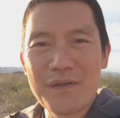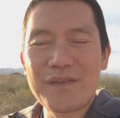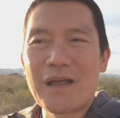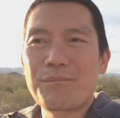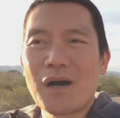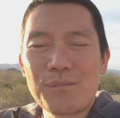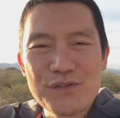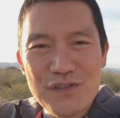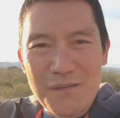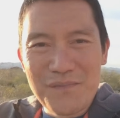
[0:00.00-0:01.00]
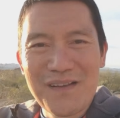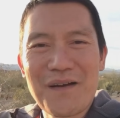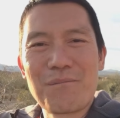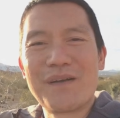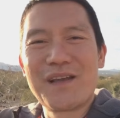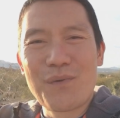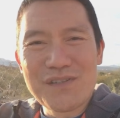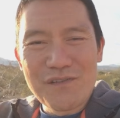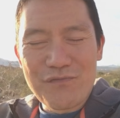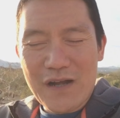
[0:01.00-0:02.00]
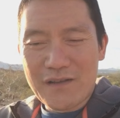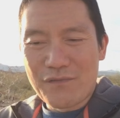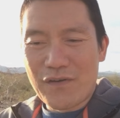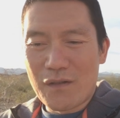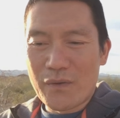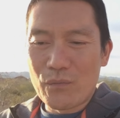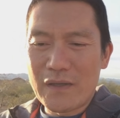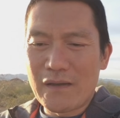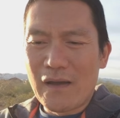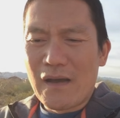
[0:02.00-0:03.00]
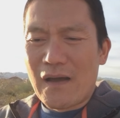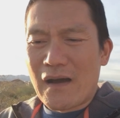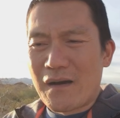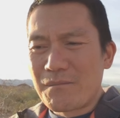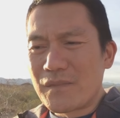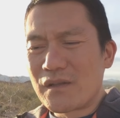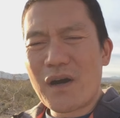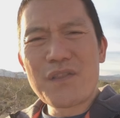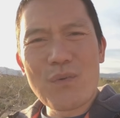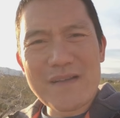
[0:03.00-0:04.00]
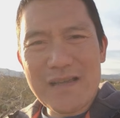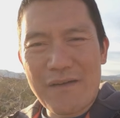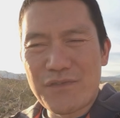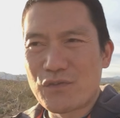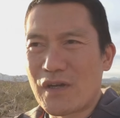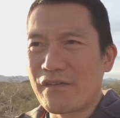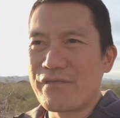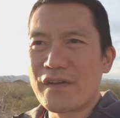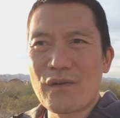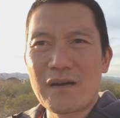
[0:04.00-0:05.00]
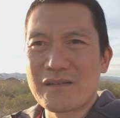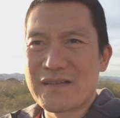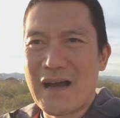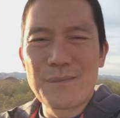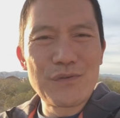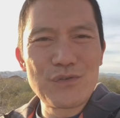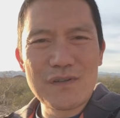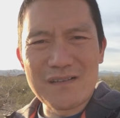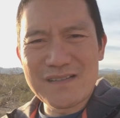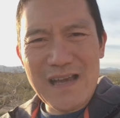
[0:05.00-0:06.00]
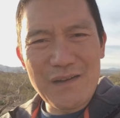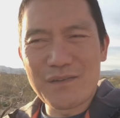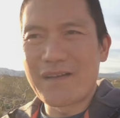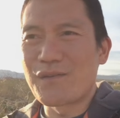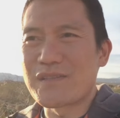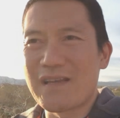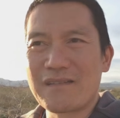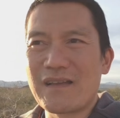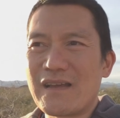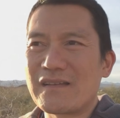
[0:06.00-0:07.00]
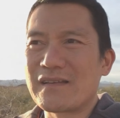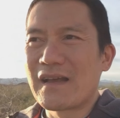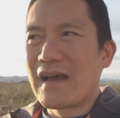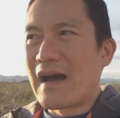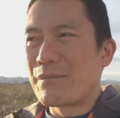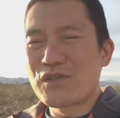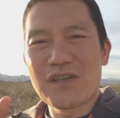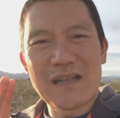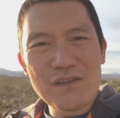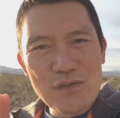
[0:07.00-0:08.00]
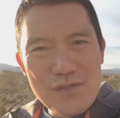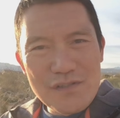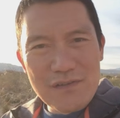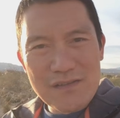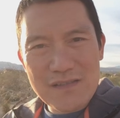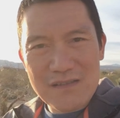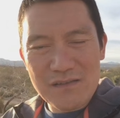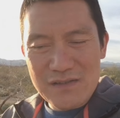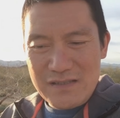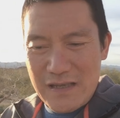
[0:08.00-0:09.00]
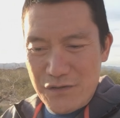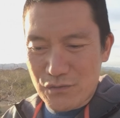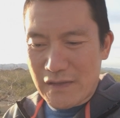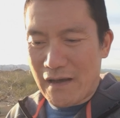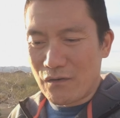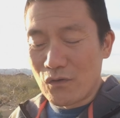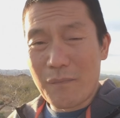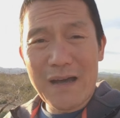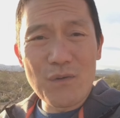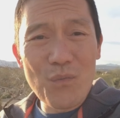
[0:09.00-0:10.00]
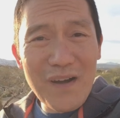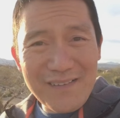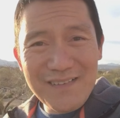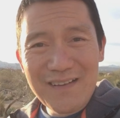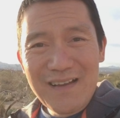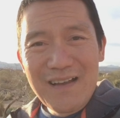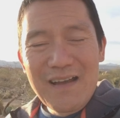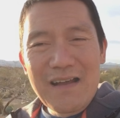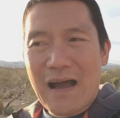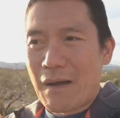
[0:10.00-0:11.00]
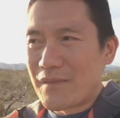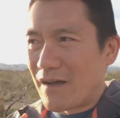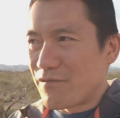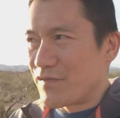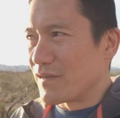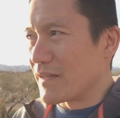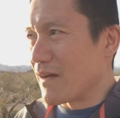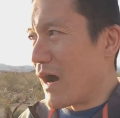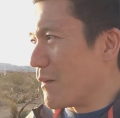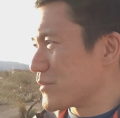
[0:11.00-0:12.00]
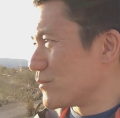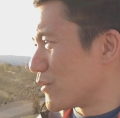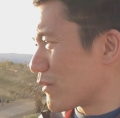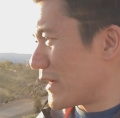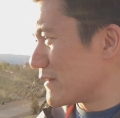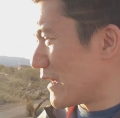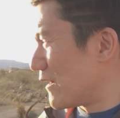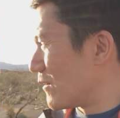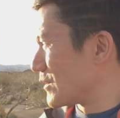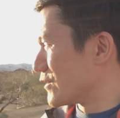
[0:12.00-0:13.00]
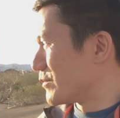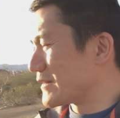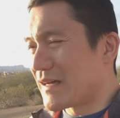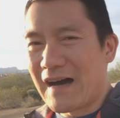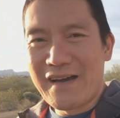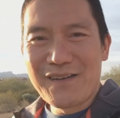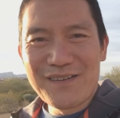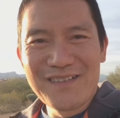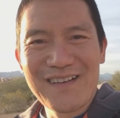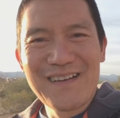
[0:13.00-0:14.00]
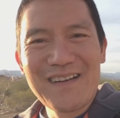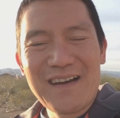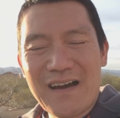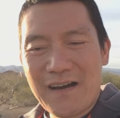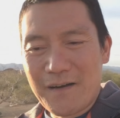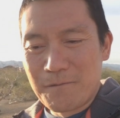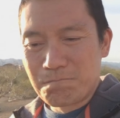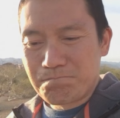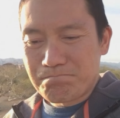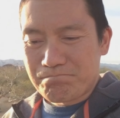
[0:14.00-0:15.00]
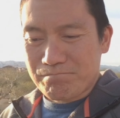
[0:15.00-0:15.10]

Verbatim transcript: them and then I publish them Monday, Wednesday, Friday the following week. Um, you know, otherwise I have to try to figure out a time to do it on Saturday or Sunday, and I'm just kind of used to this this schedule now. No matter what, I'm not feeling optimal right now. I'm a little bit tired. Um,